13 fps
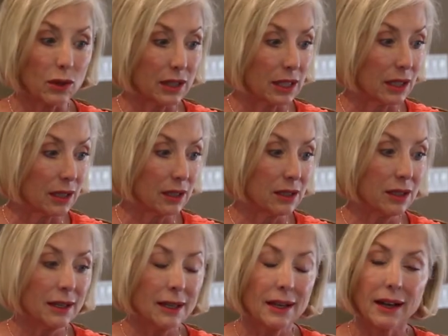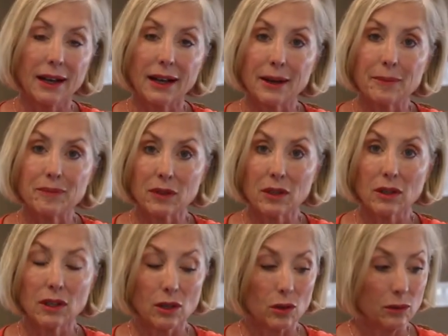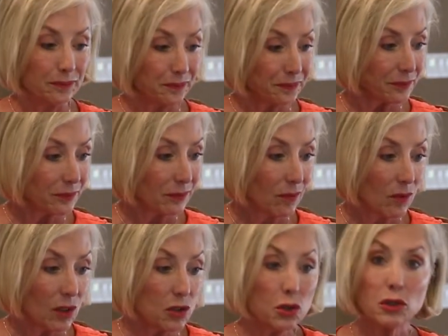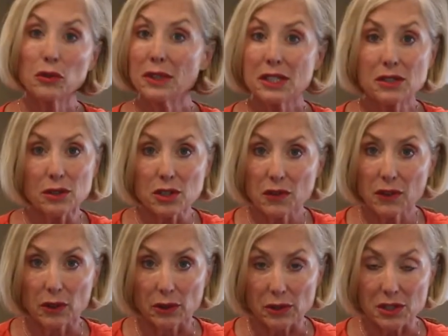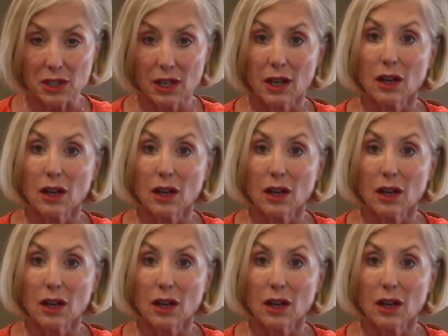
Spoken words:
At the end, do the research first.